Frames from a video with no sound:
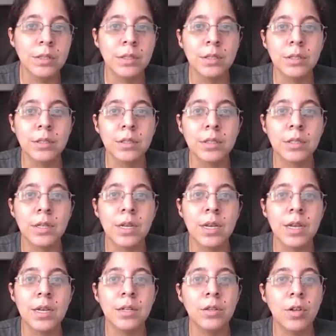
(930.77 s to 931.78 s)
This is
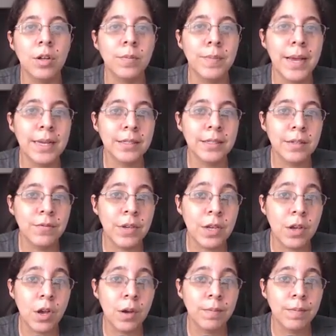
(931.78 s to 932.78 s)
not passive
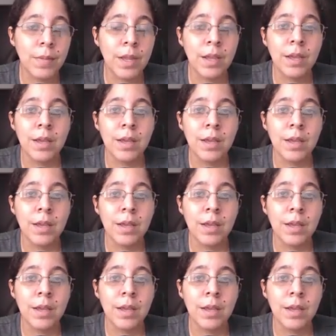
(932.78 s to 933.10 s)
income.